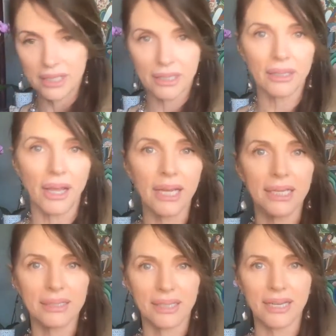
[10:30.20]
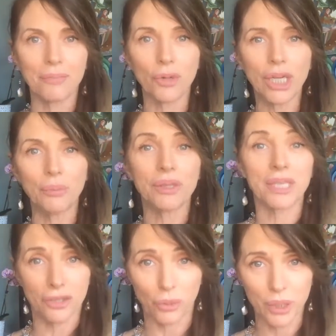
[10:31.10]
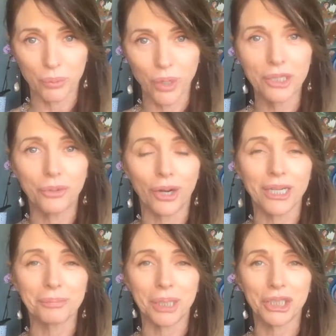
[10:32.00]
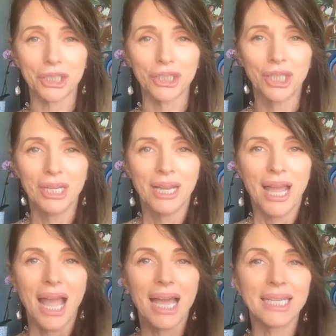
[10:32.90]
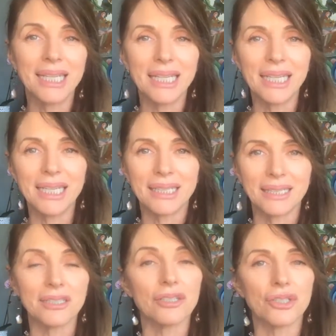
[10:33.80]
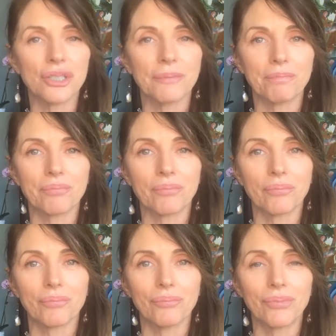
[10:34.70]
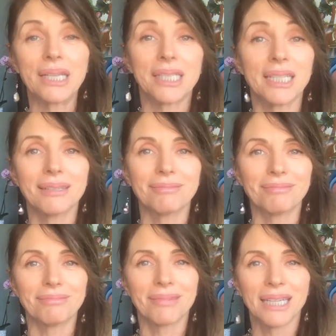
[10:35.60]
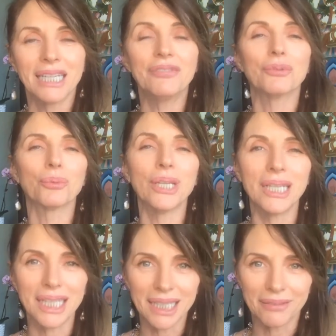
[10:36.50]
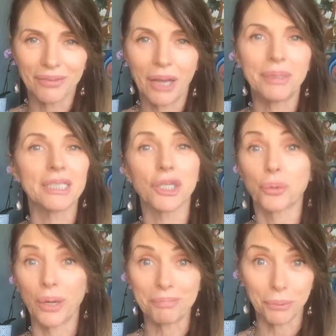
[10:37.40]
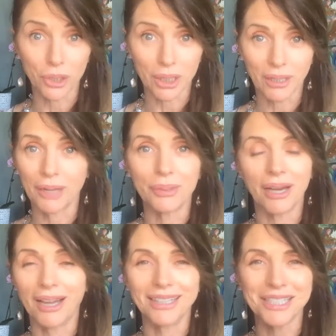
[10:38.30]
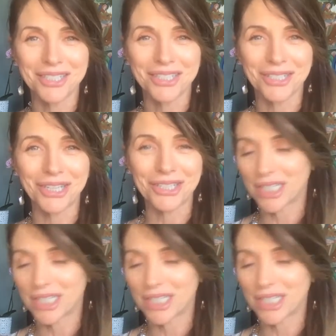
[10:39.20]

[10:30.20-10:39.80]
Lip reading: client that I'm working with has already read Chronic Pleasure, and that didn't, even reading it, I mean, it's a great book. I would highly suggest it.